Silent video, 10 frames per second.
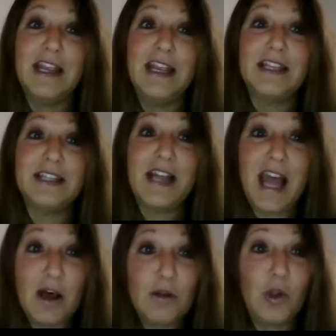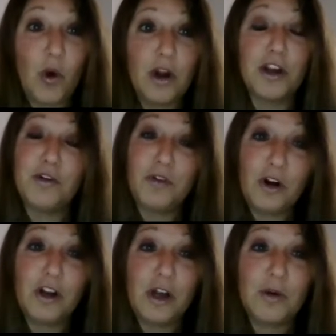He said, how long are your
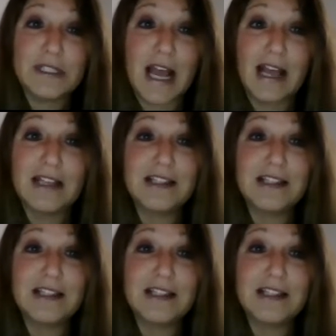vertigo attacks?